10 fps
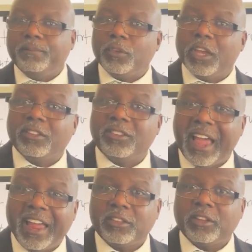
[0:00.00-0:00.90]
Is
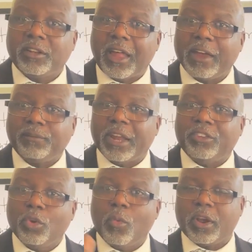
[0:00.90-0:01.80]
that the life
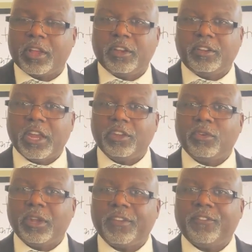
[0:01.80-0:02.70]
that you want to continue
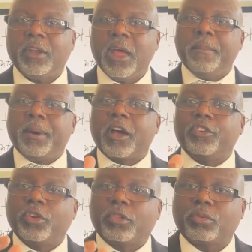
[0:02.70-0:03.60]
living? Because
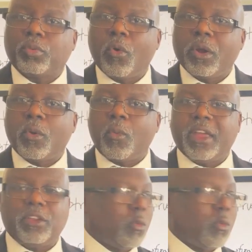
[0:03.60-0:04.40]
you're throwing away your